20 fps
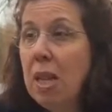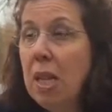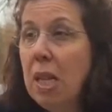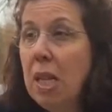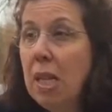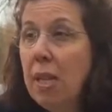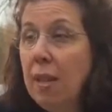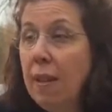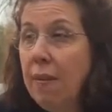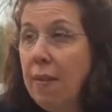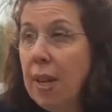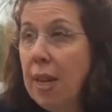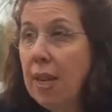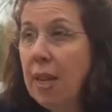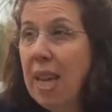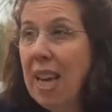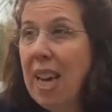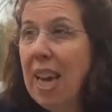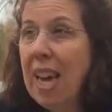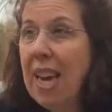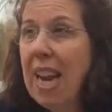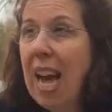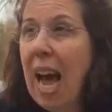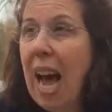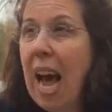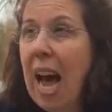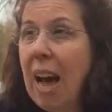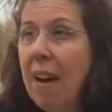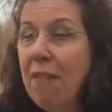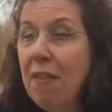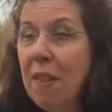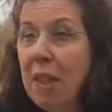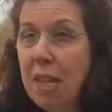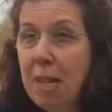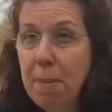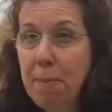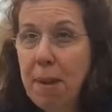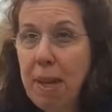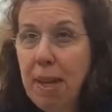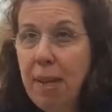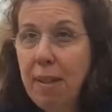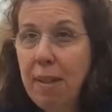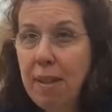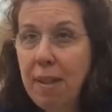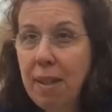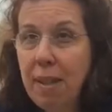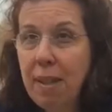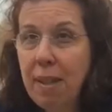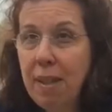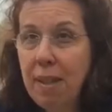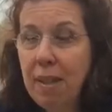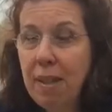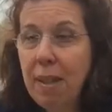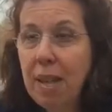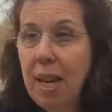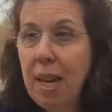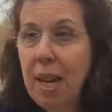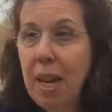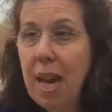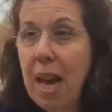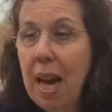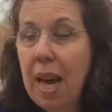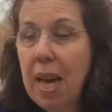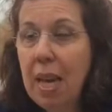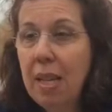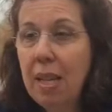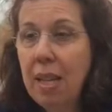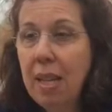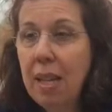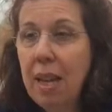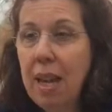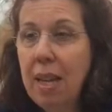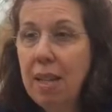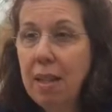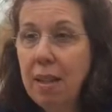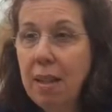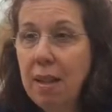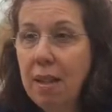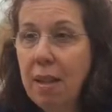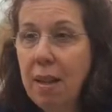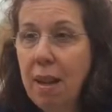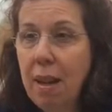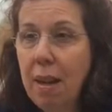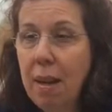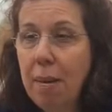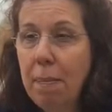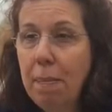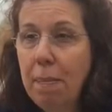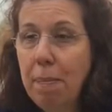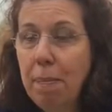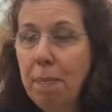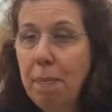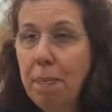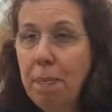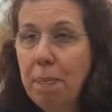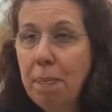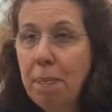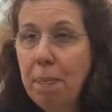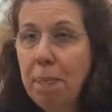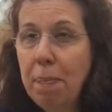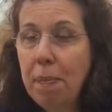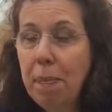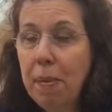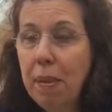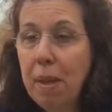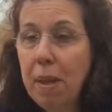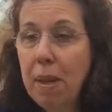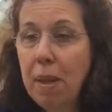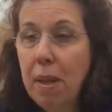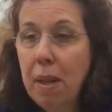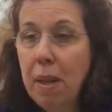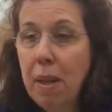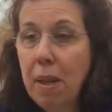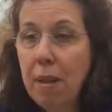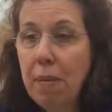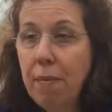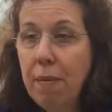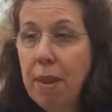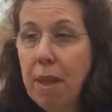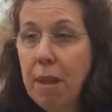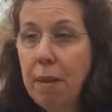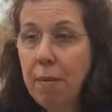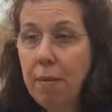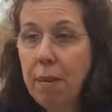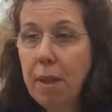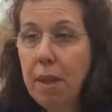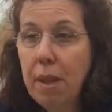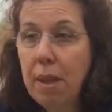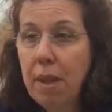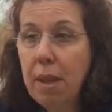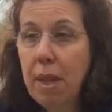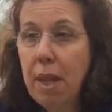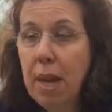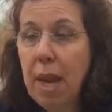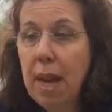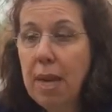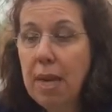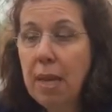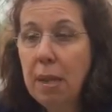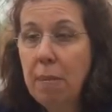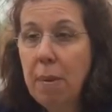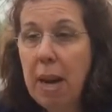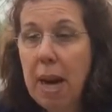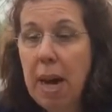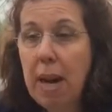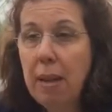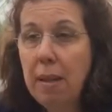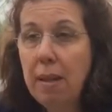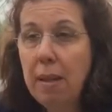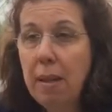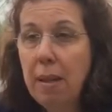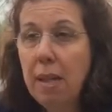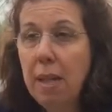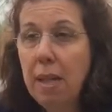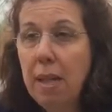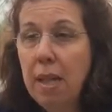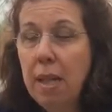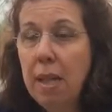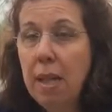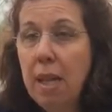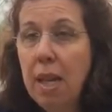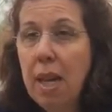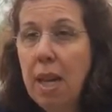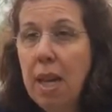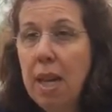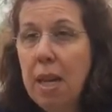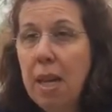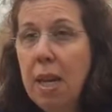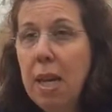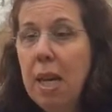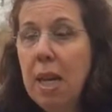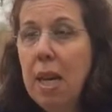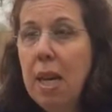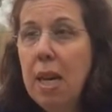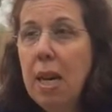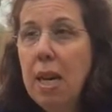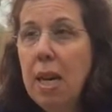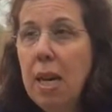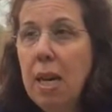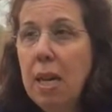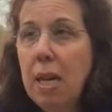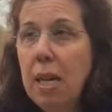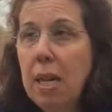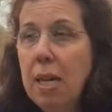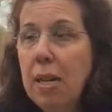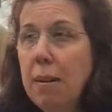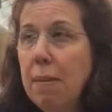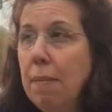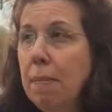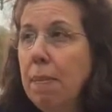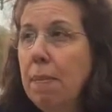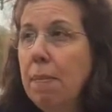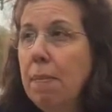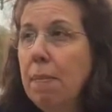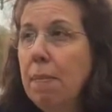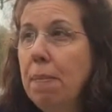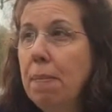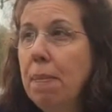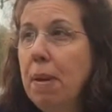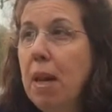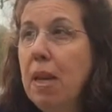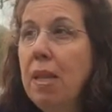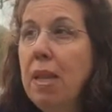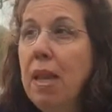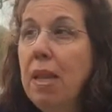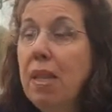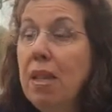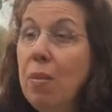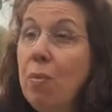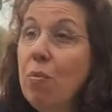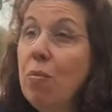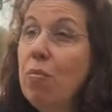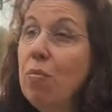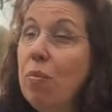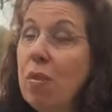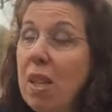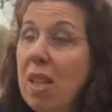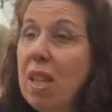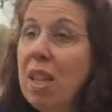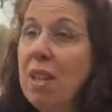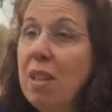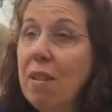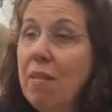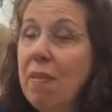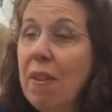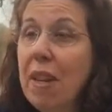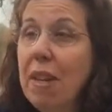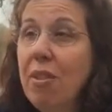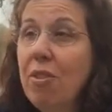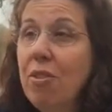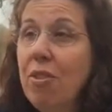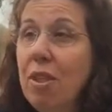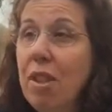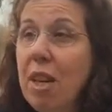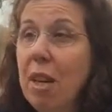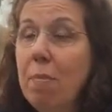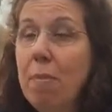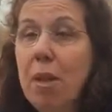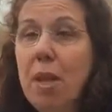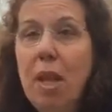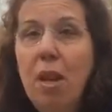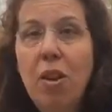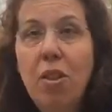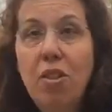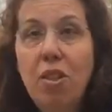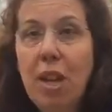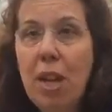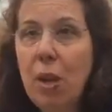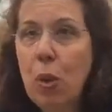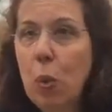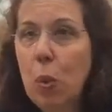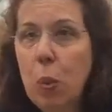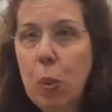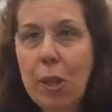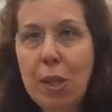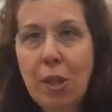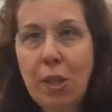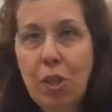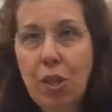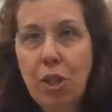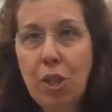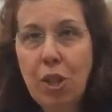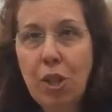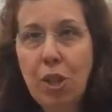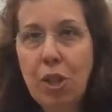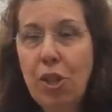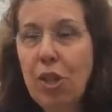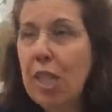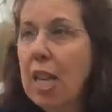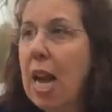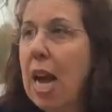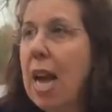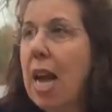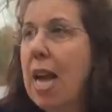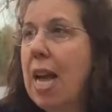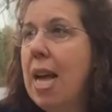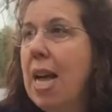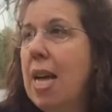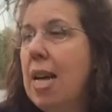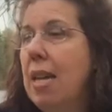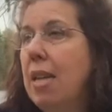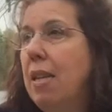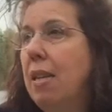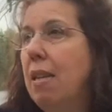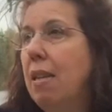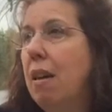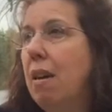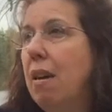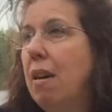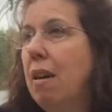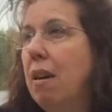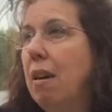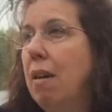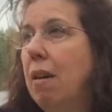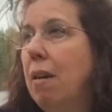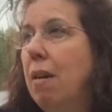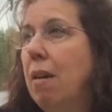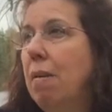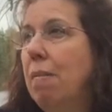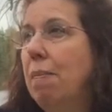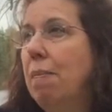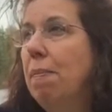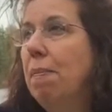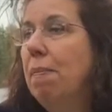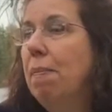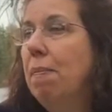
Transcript: This event they had half the space they had as um, than in, they had in the past. Um, and they had some really good vendors there, but they also had quilters and um,